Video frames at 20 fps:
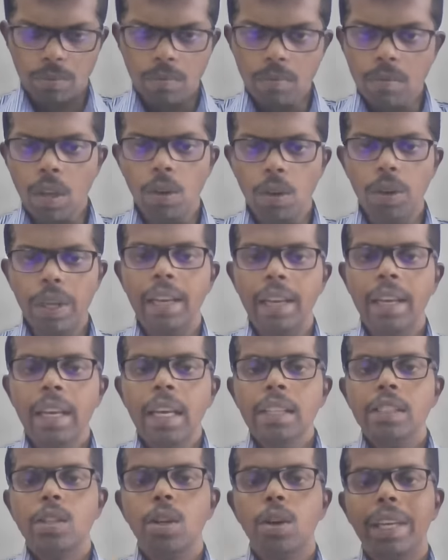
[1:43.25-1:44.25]
Okay,
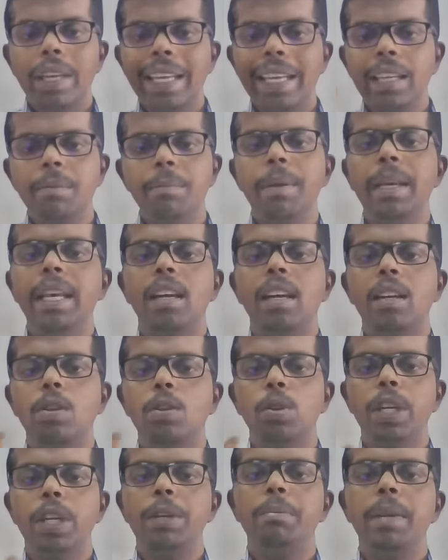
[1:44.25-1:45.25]
so king bee and
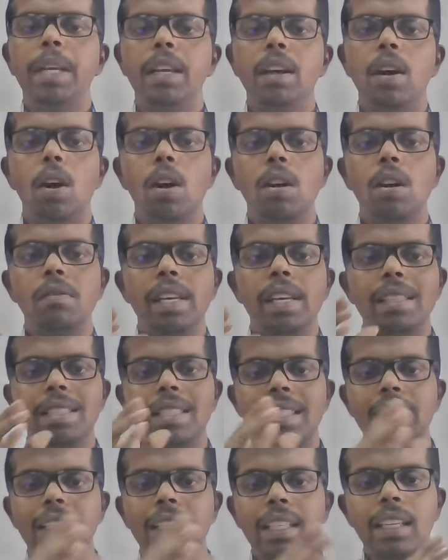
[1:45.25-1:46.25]
queen bee always
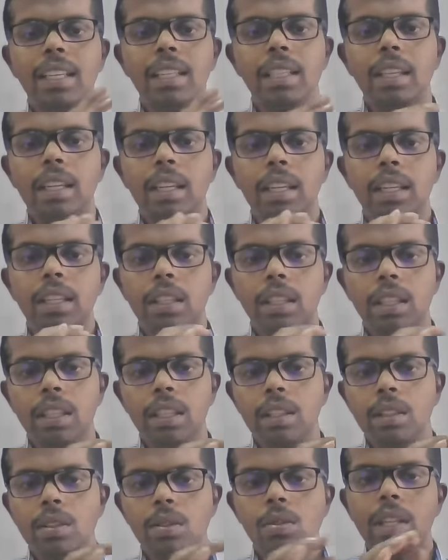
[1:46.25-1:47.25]
sit in
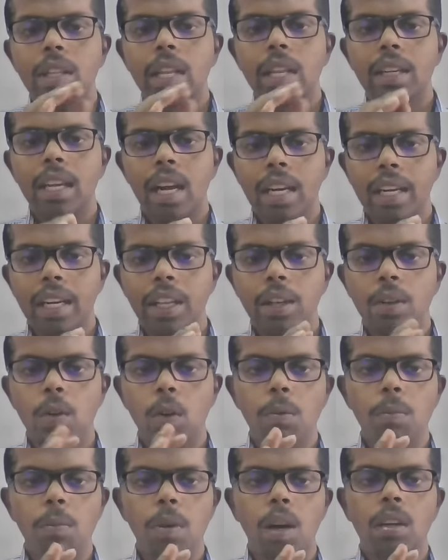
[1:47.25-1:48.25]
into that
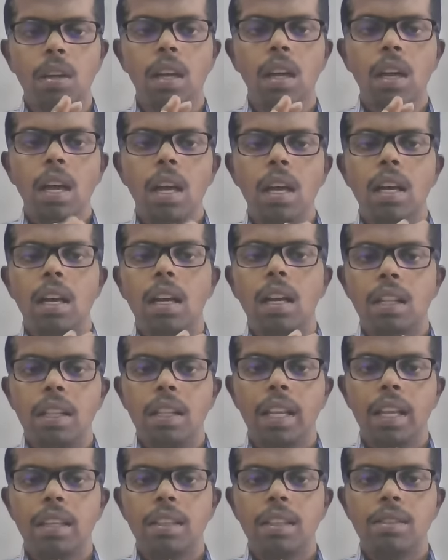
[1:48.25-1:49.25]
honeycomb, or
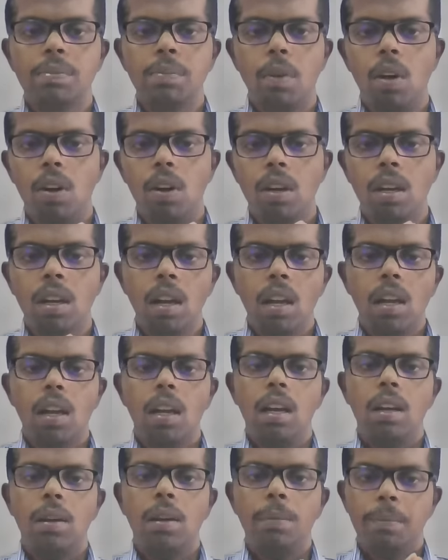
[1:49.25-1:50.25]
their small
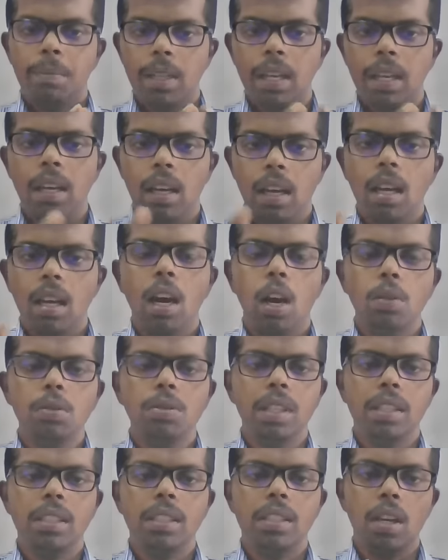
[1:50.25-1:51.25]

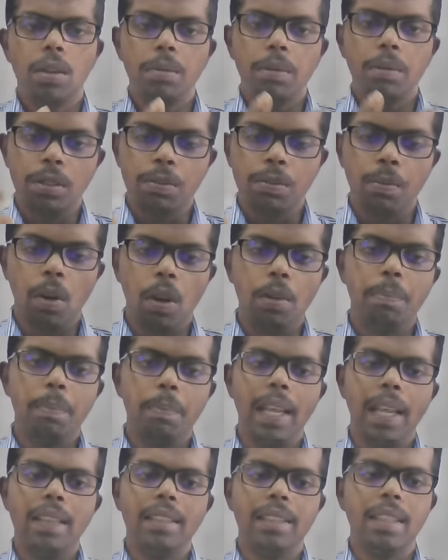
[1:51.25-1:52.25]
houses or small
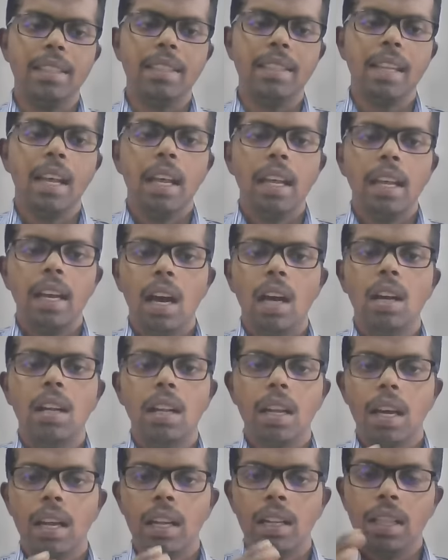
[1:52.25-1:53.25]
places, or
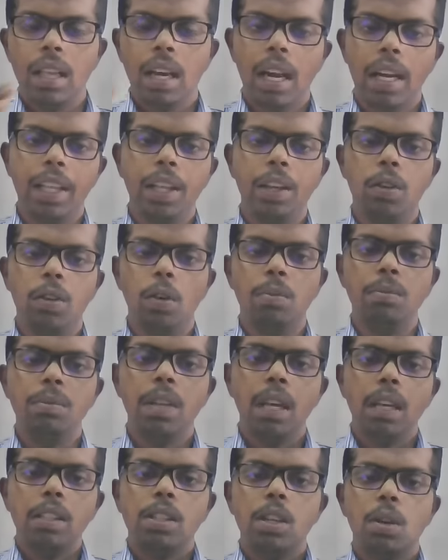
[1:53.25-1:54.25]
the honeycomb.
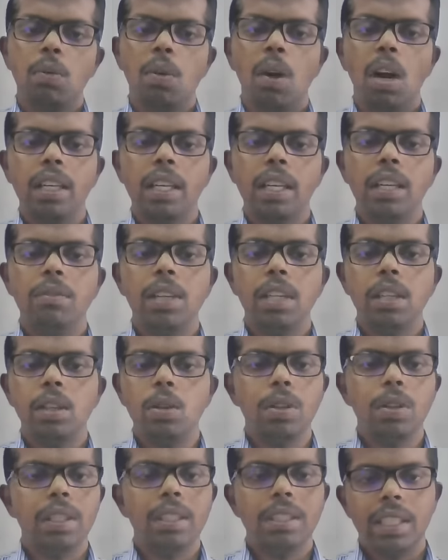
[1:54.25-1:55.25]
So what it will
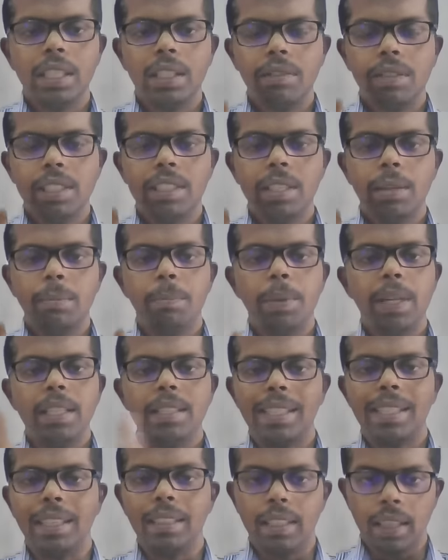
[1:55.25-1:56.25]
do is it will simply
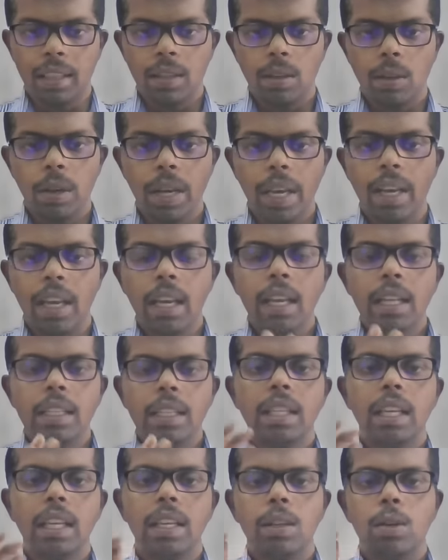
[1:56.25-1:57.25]
sit. Okay,
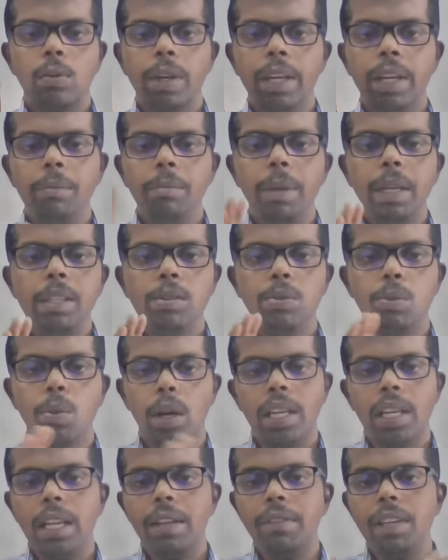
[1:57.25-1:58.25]
the queen bees
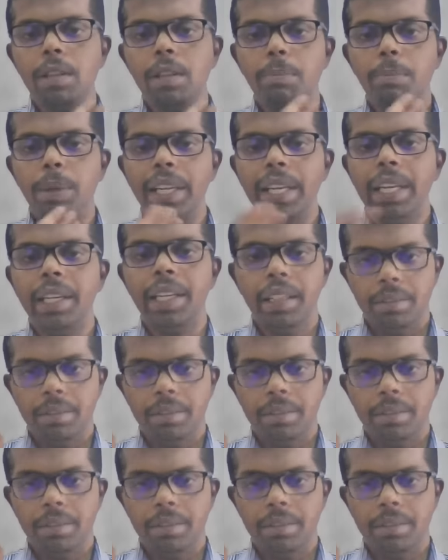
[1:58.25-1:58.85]
only will breed.